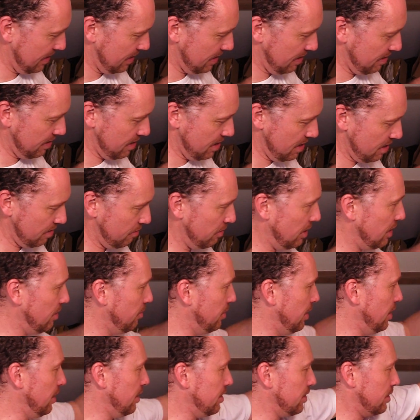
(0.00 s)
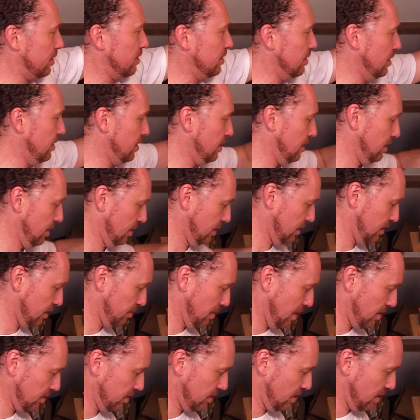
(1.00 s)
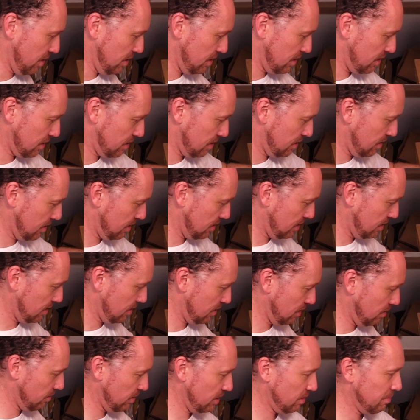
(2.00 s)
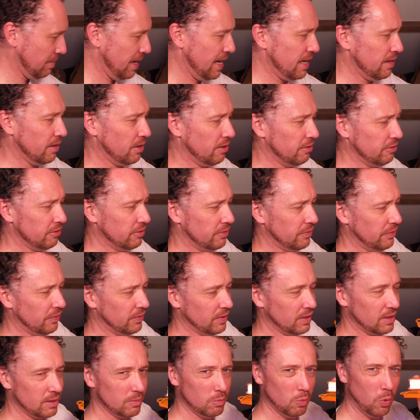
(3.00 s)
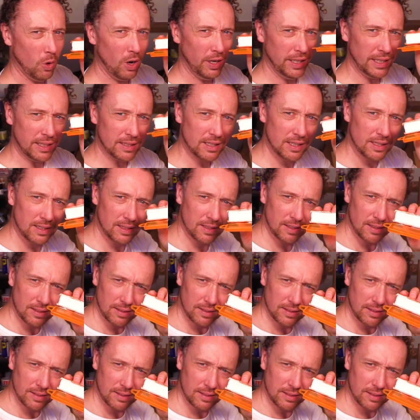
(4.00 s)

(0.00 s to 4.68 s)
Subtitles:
Yeah, well, it works. Smells nice. Don't know what it's made of. White.